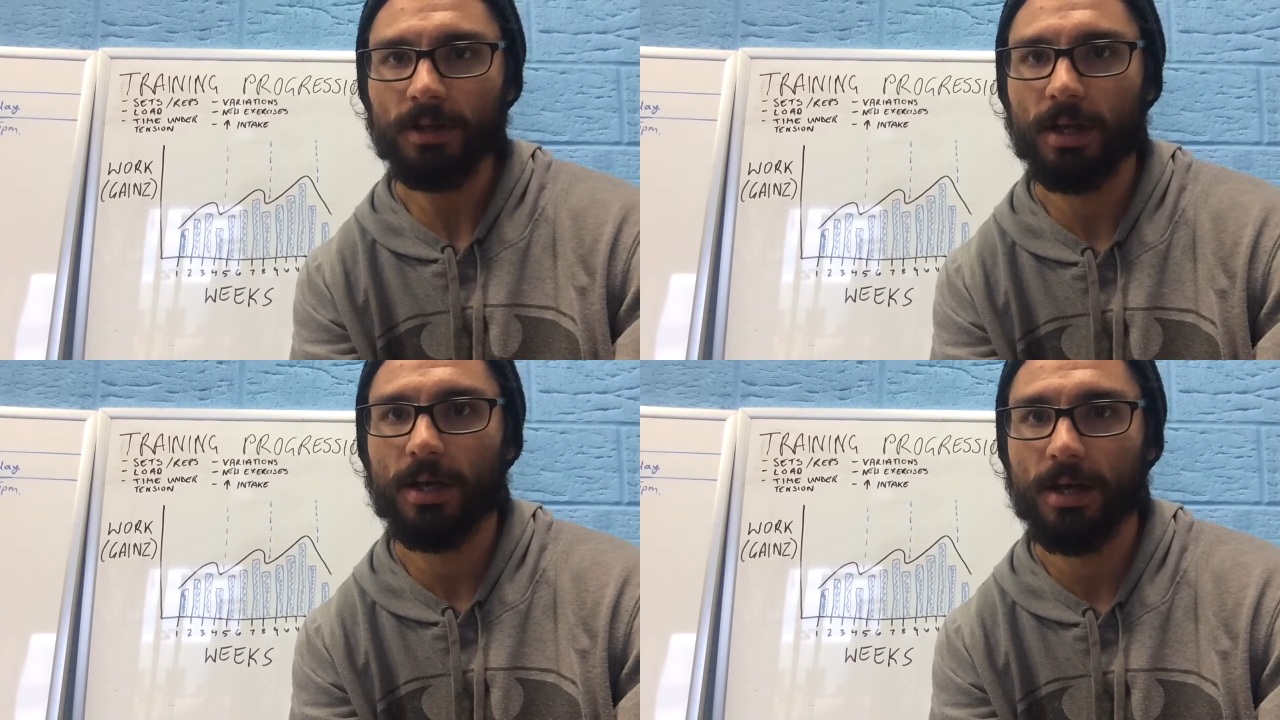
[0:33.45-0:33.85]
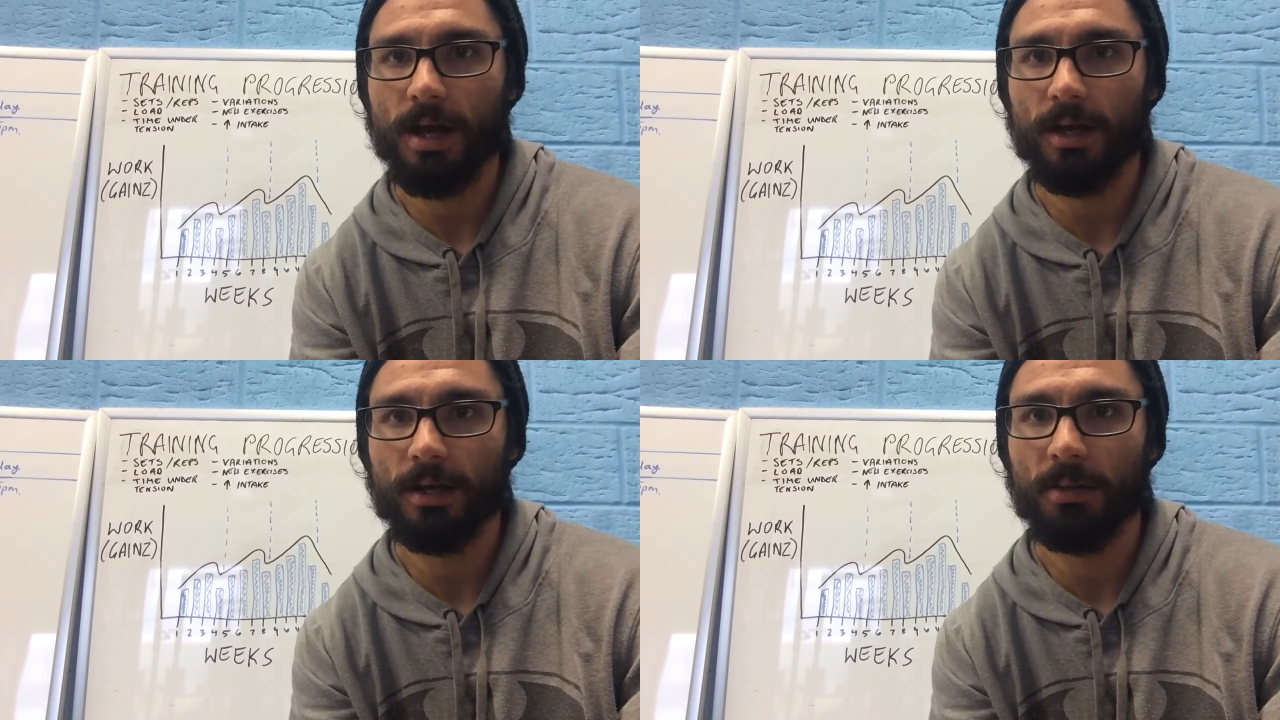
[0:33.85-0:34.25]
can
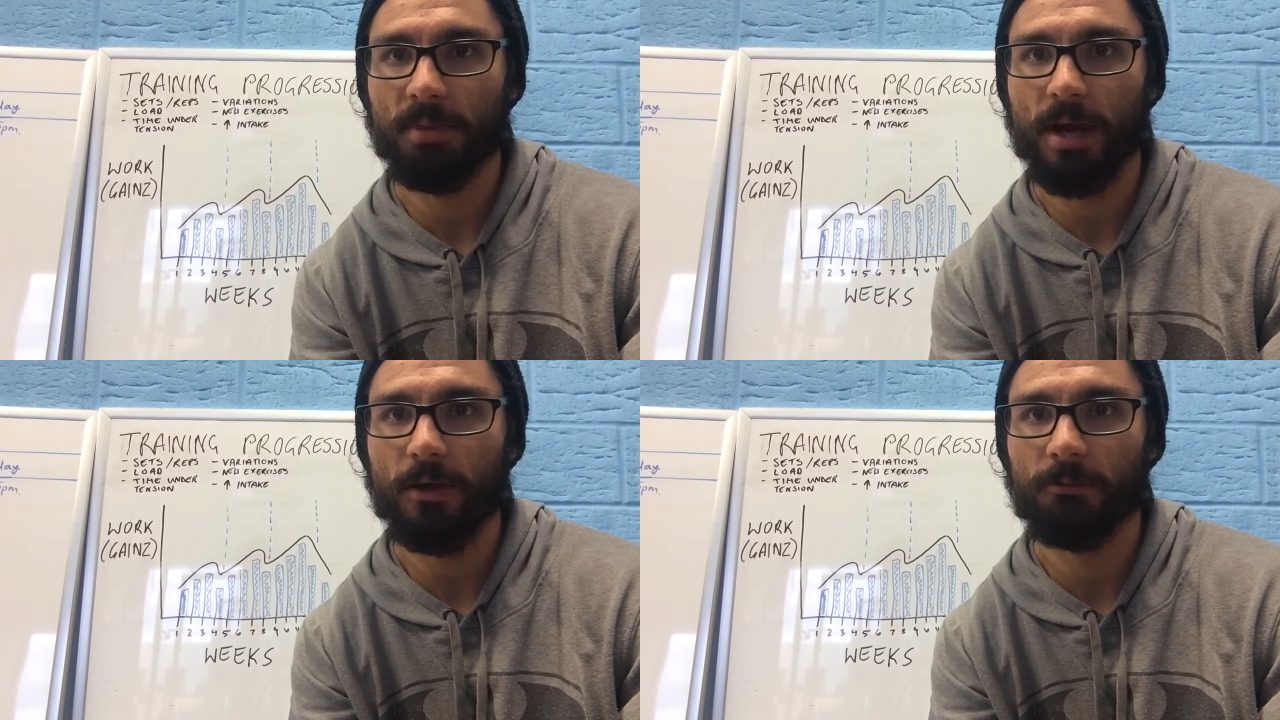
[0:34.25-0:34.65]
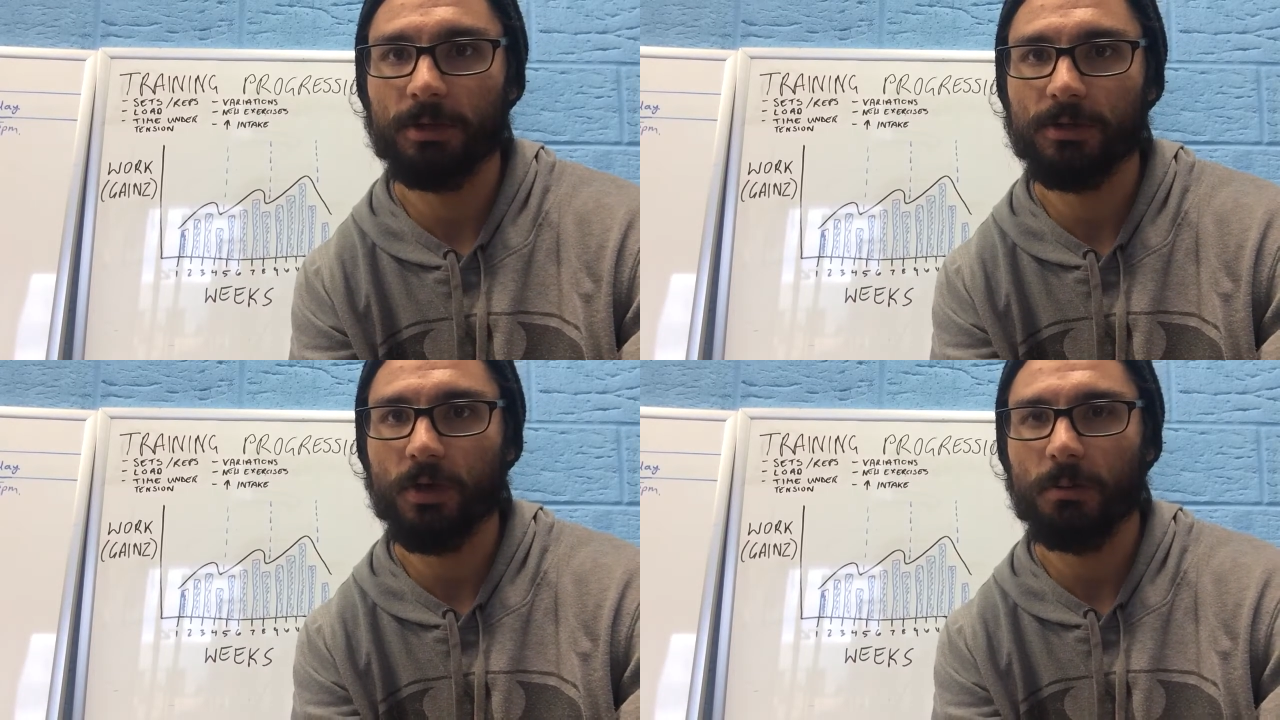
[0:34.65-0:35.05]
pay off
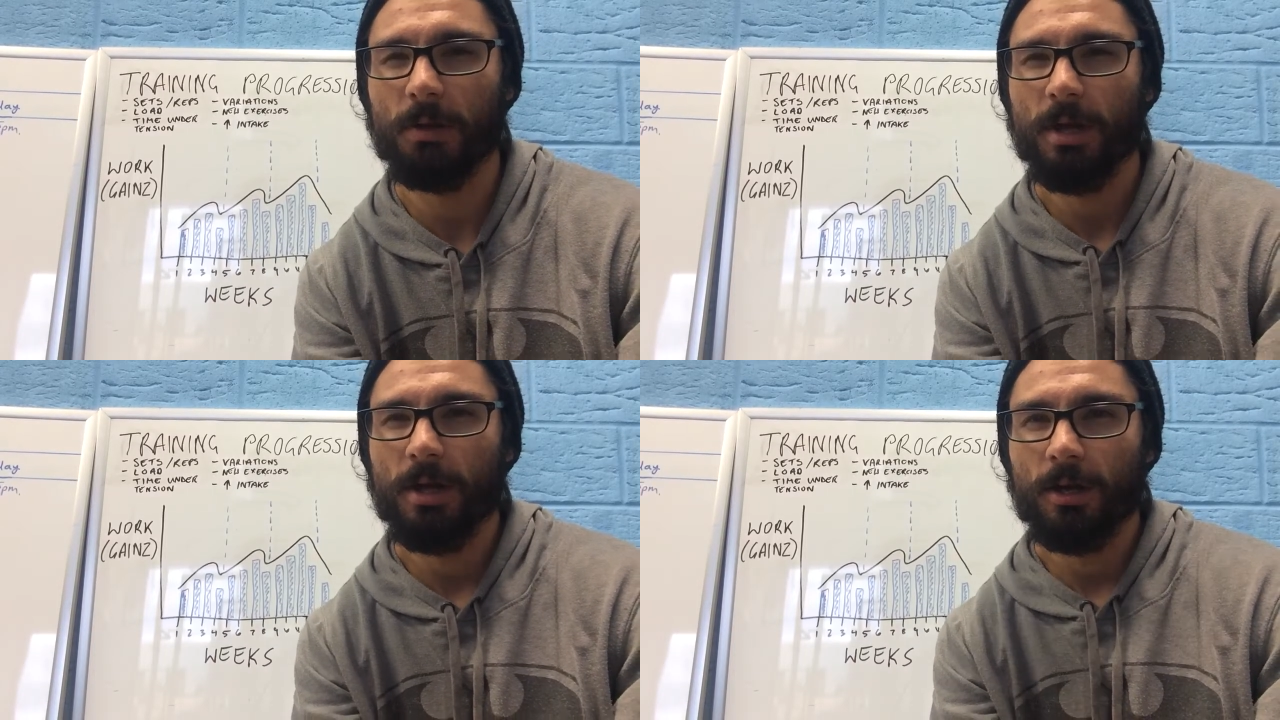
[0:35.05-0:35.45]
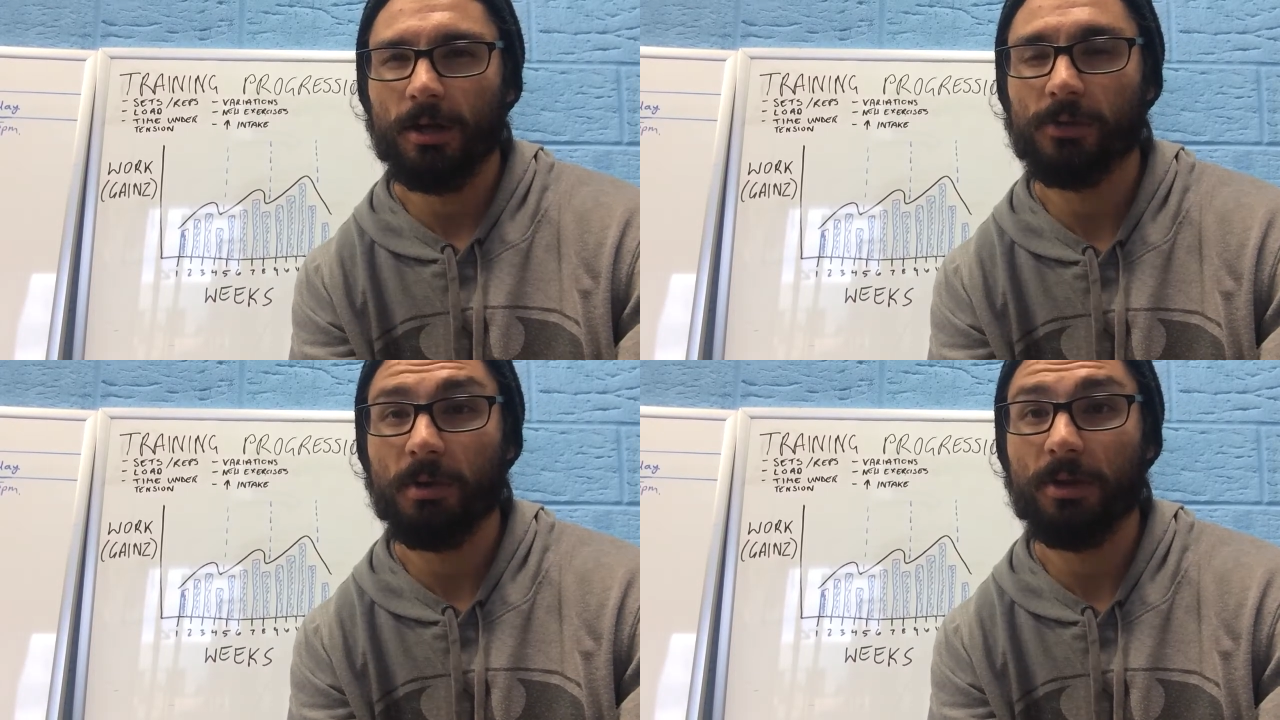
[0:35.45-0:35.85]
big time.
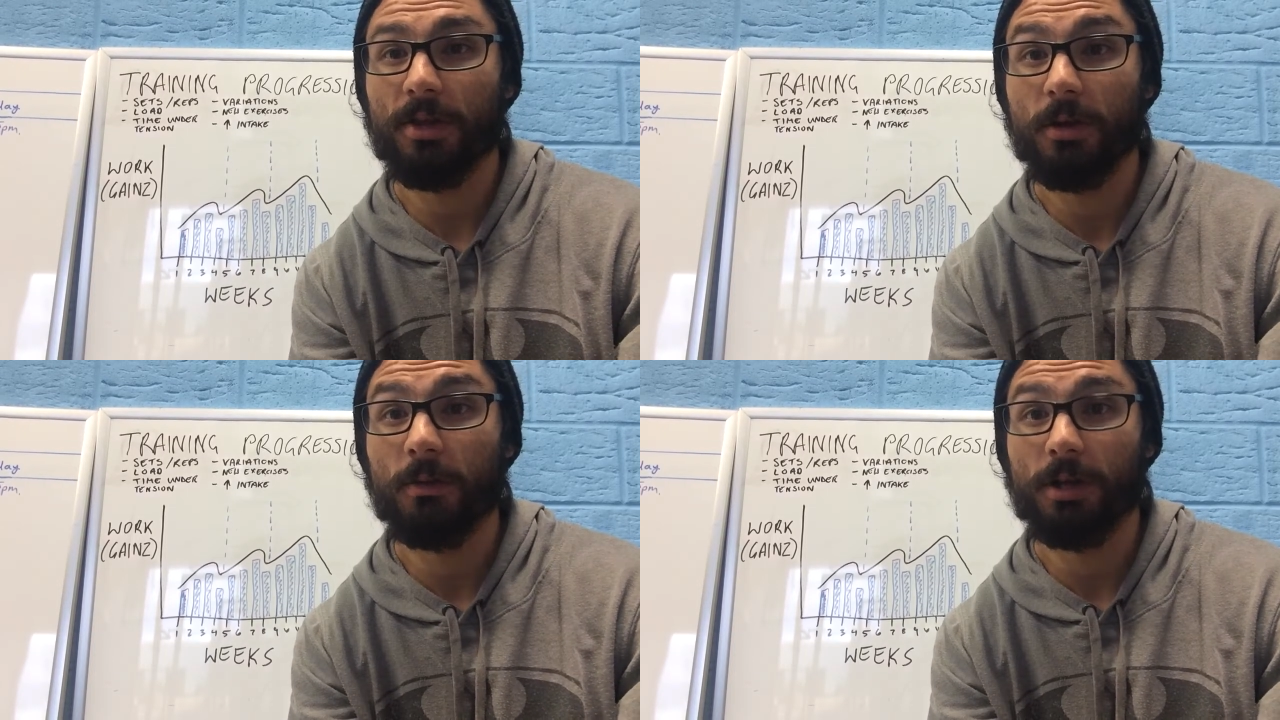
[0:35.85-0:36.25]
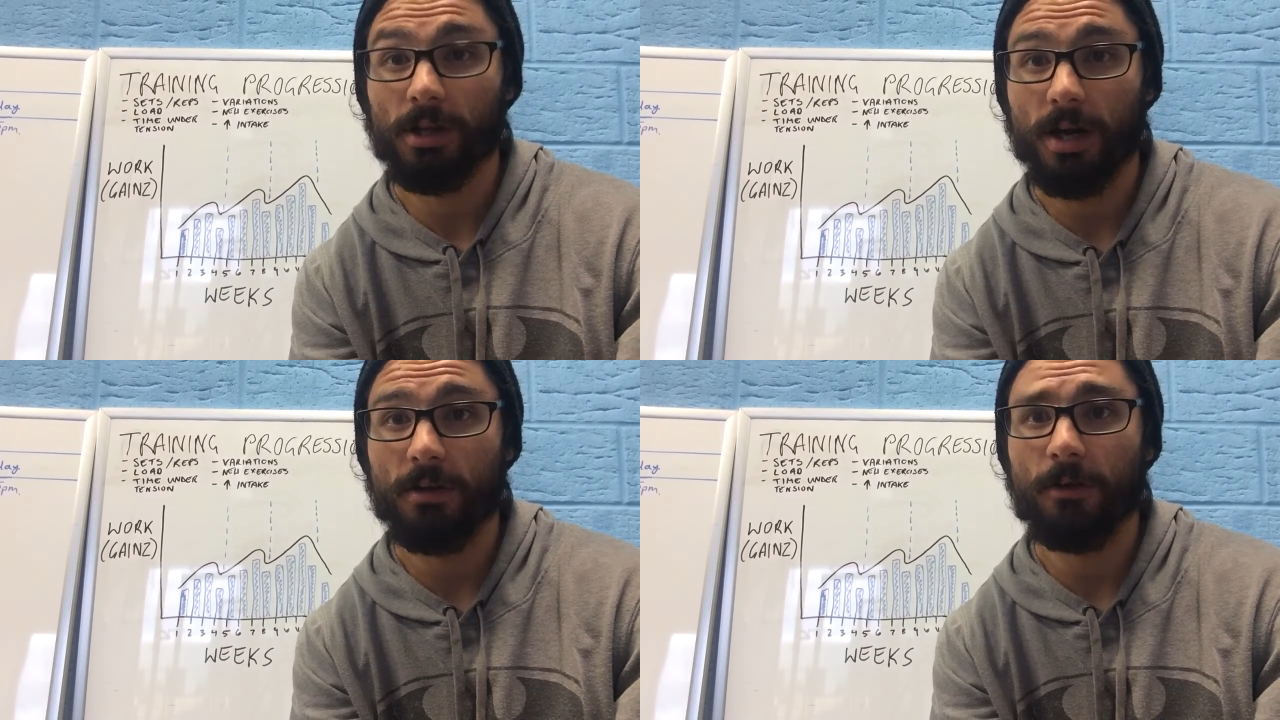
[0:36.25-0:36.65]
I guess one thing I want to
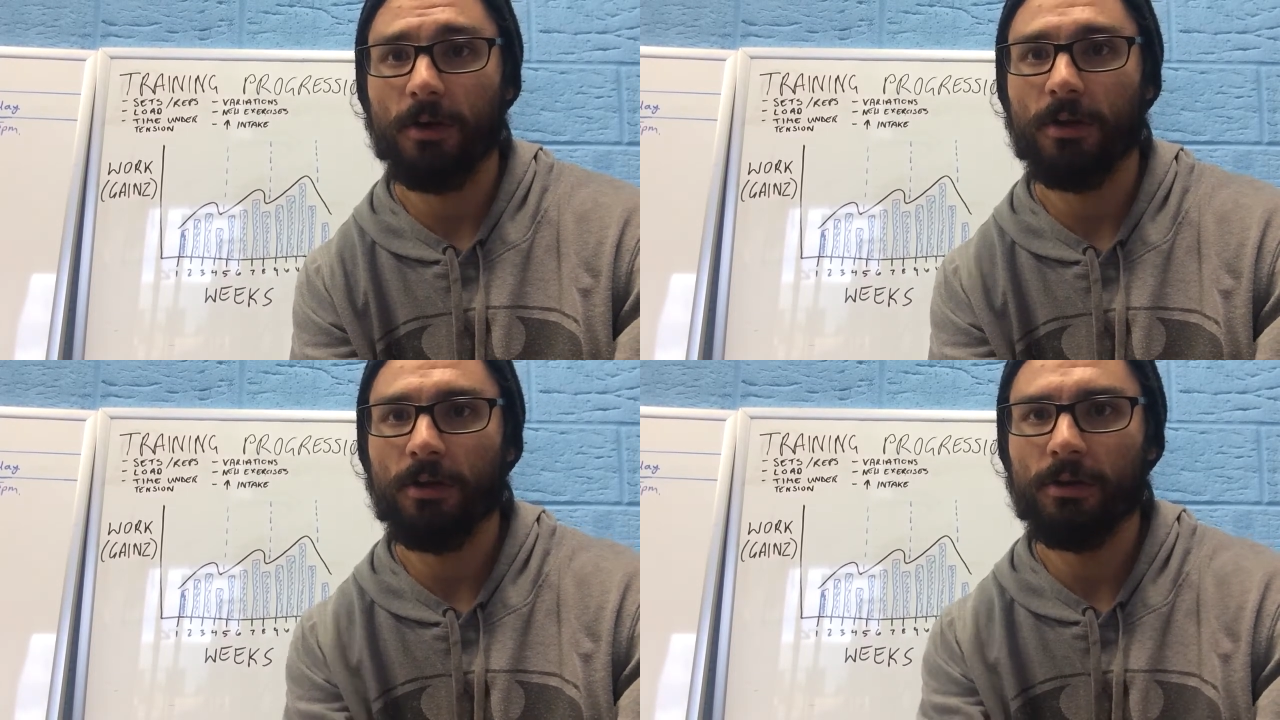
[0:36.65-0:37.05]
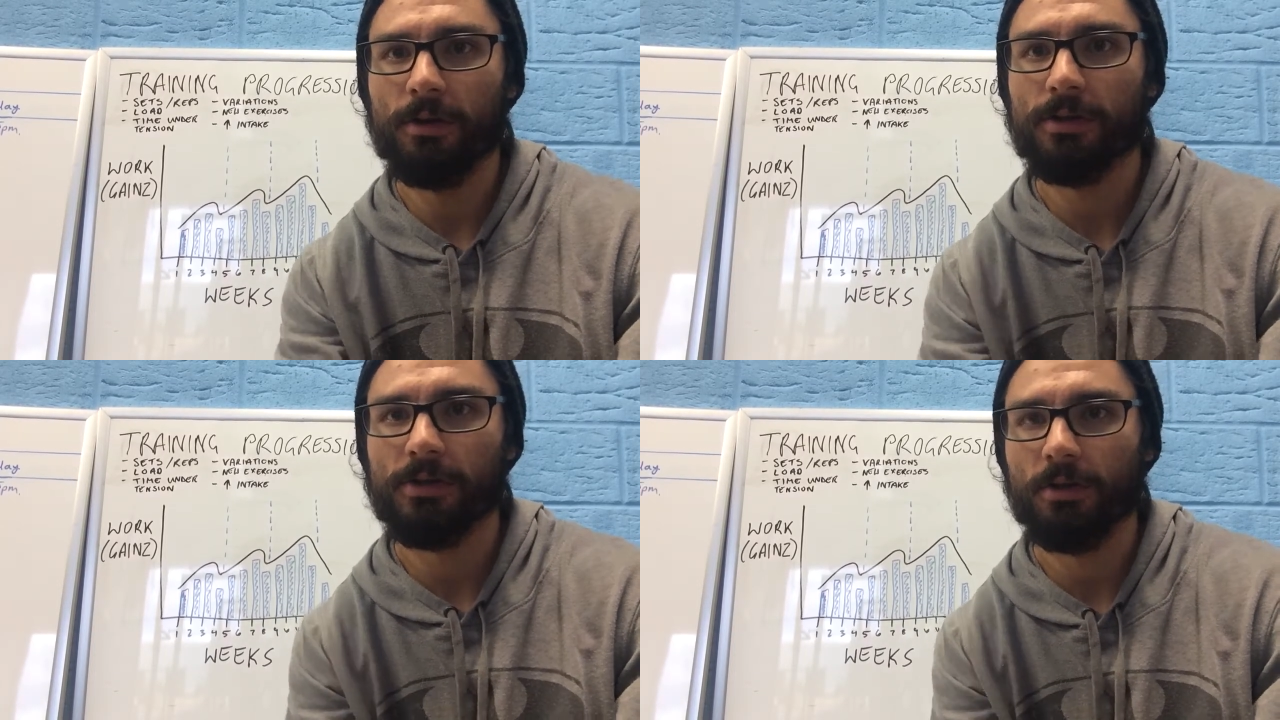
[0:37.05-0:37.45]
clarify though
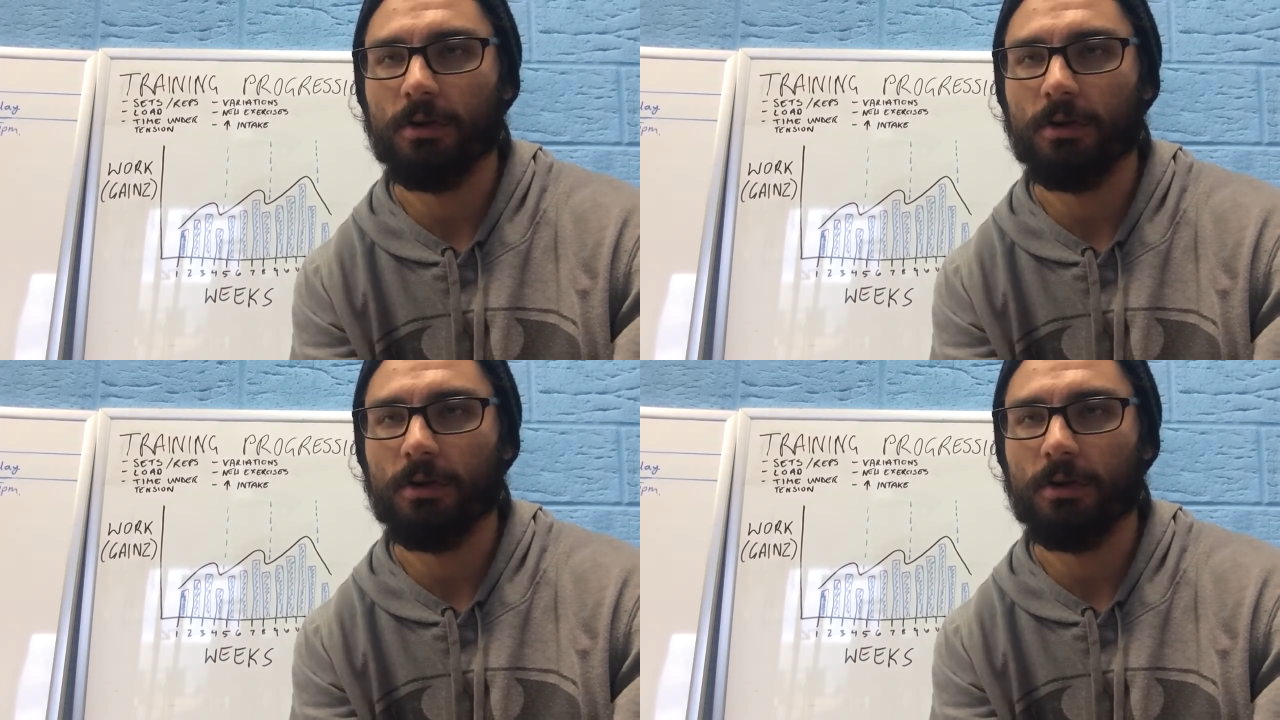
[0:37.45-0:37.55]
is